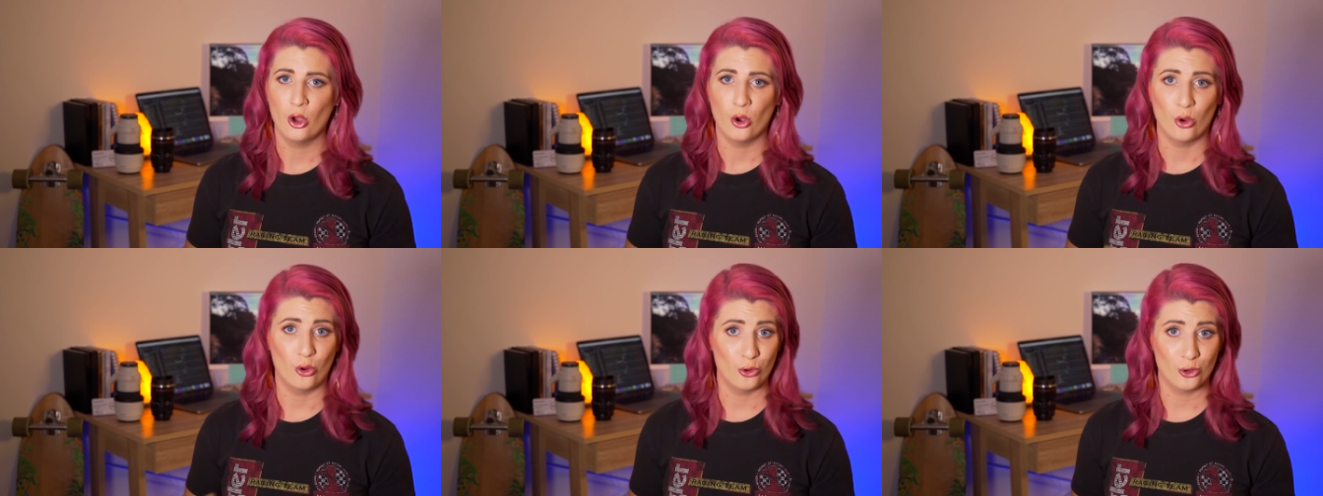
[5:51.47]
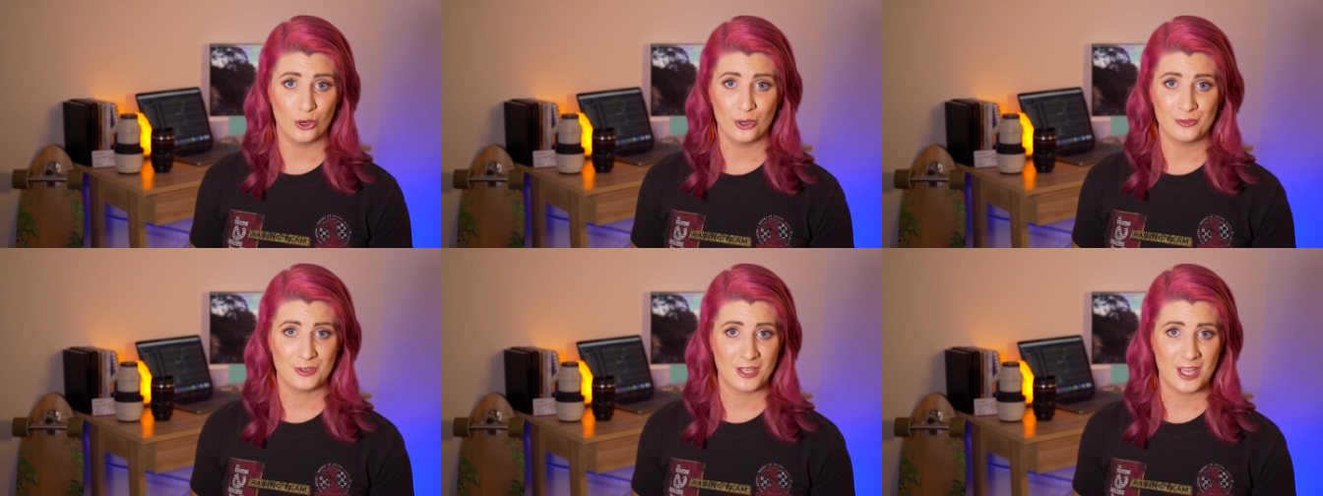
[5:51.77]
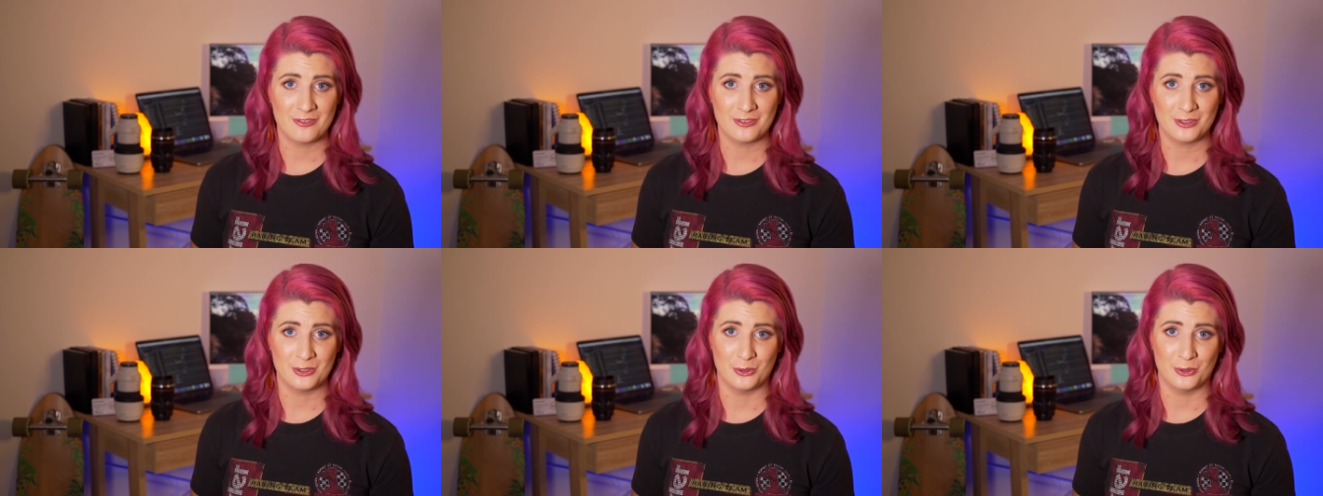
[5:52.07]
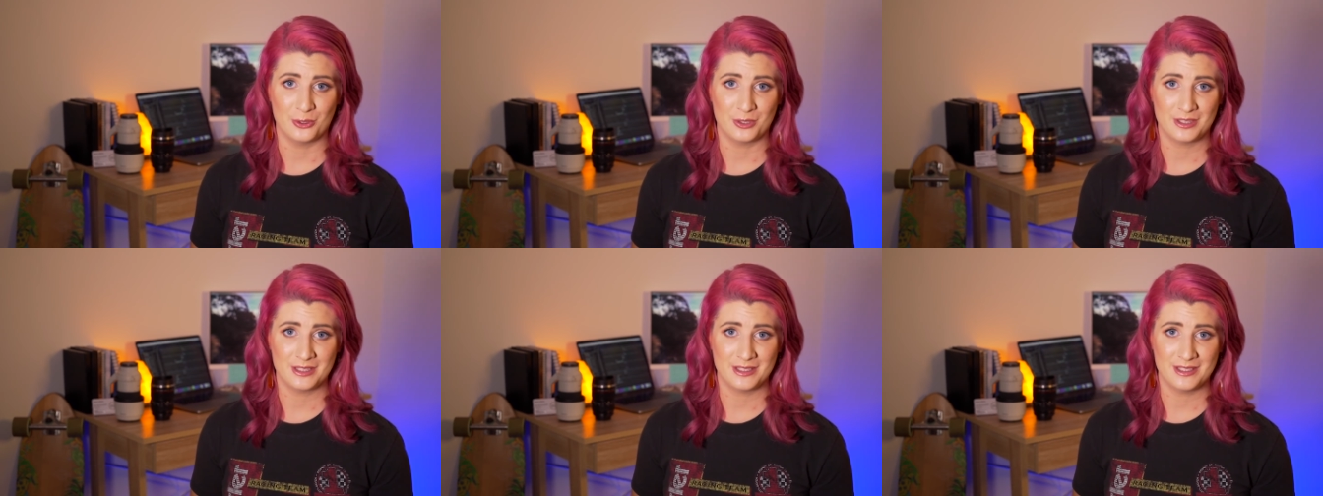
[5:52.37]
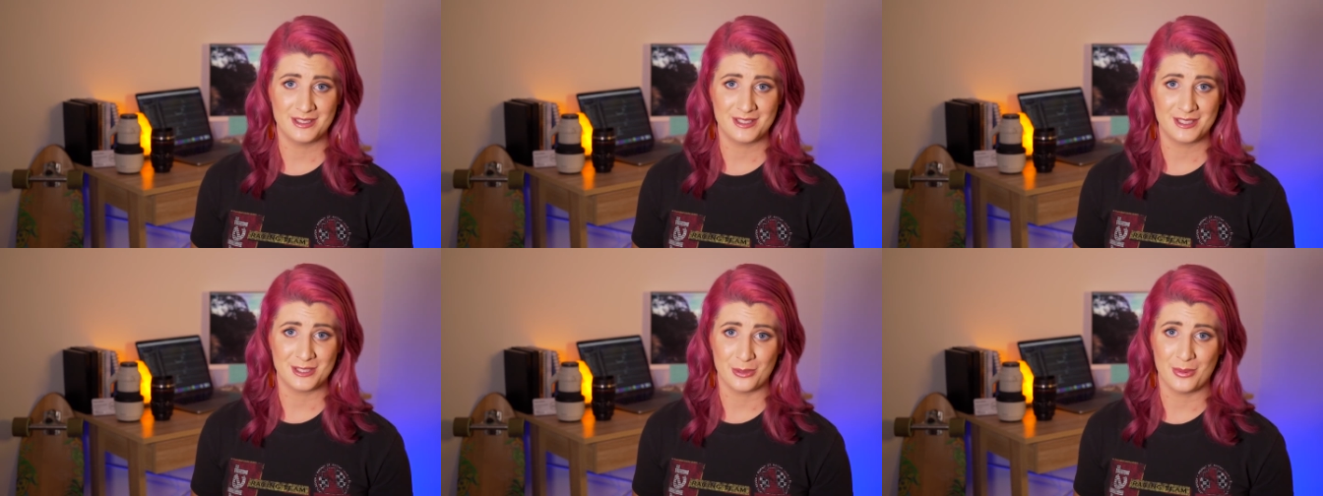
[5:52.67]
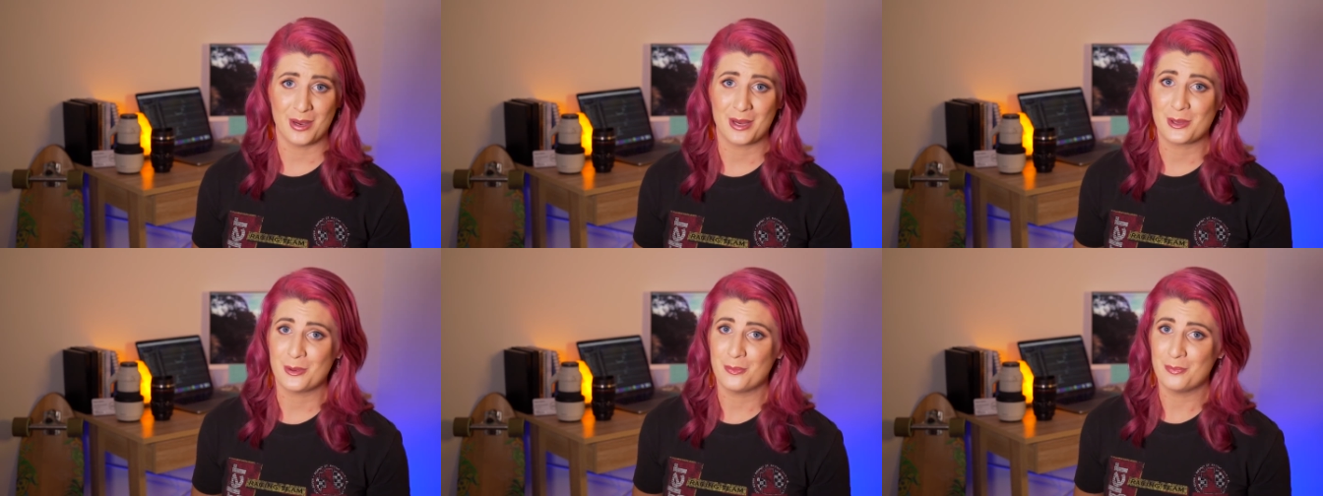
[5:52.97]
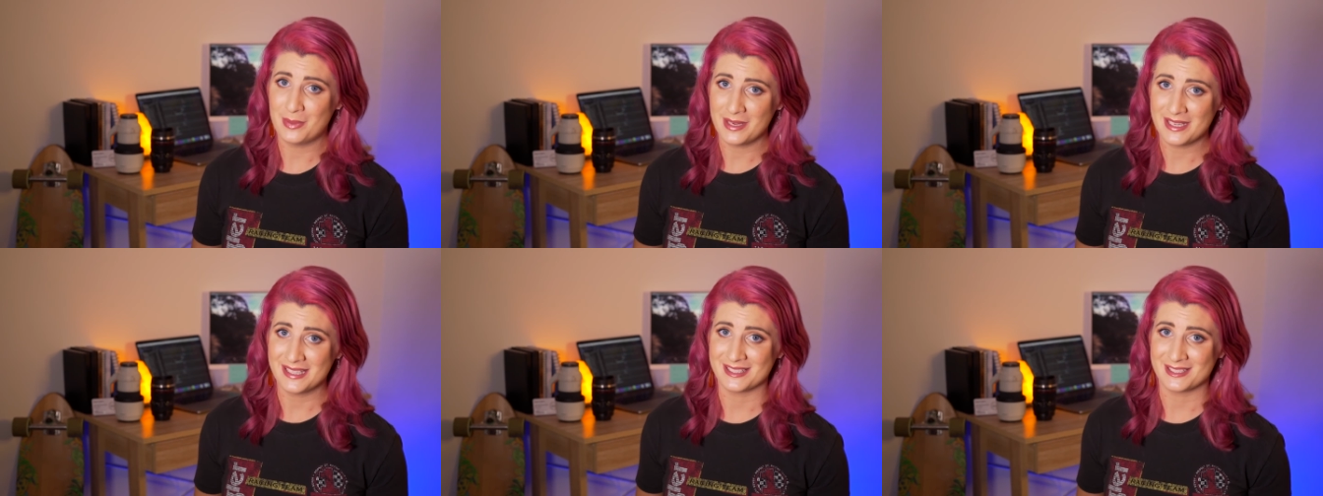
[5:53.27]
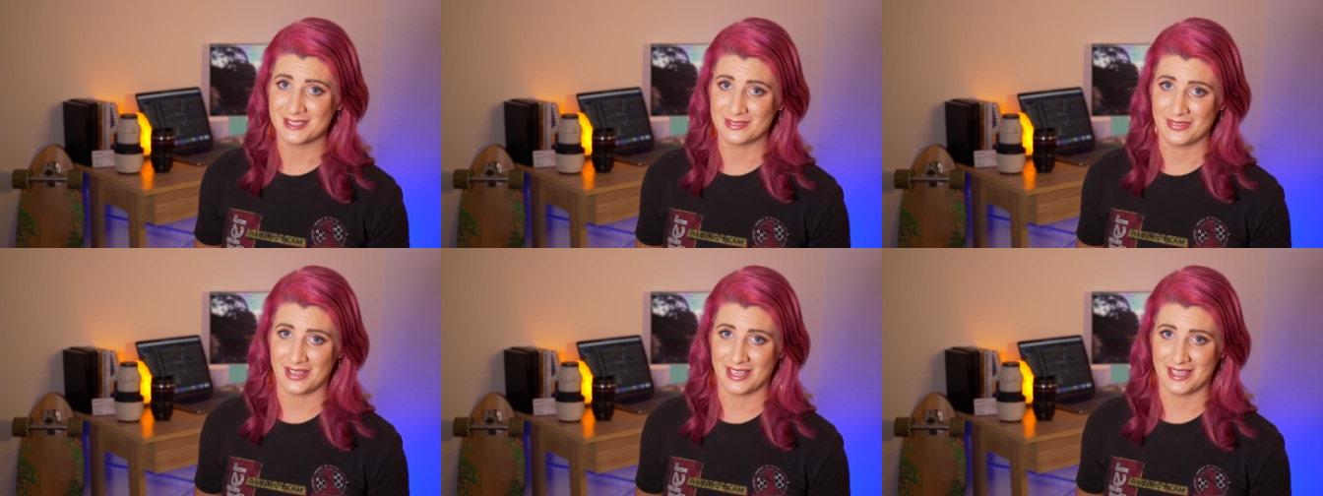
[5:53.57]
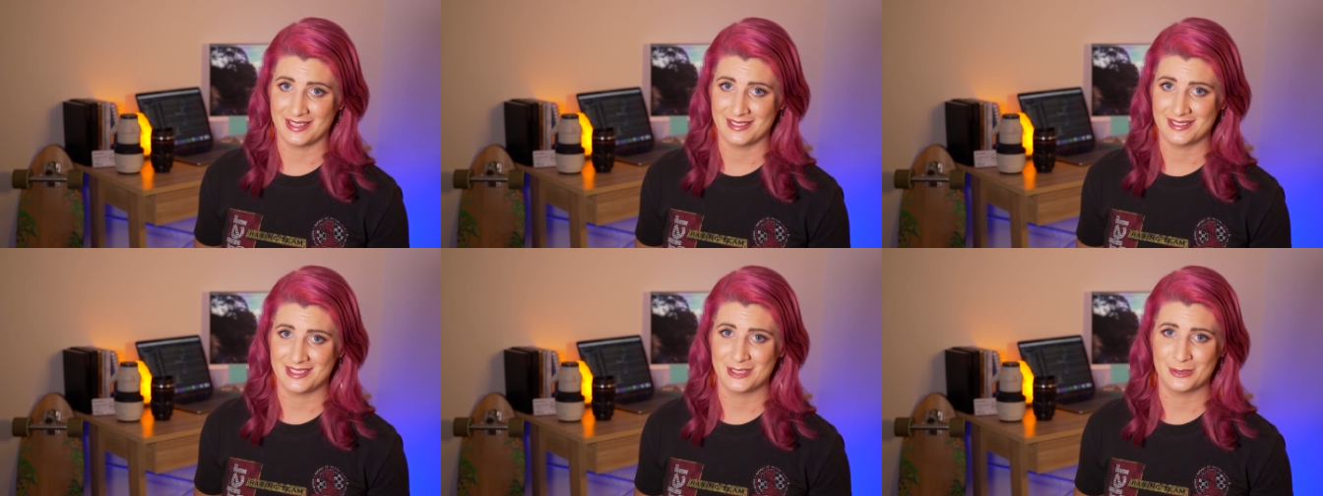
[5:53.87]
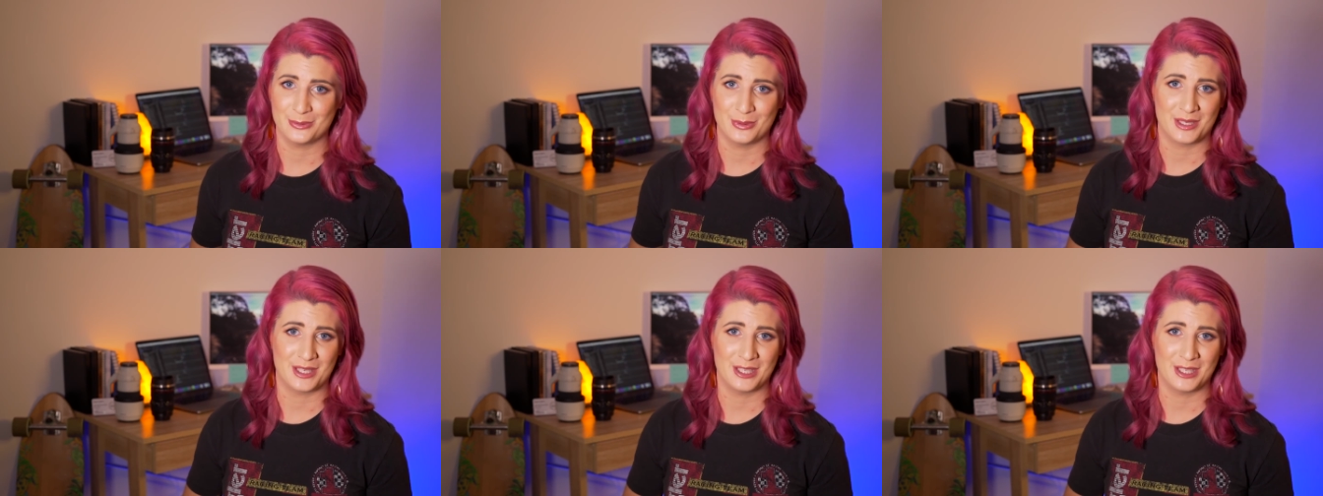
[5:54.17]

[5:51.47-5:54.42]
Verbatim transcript: or if you have an audience who are your biggest fans who are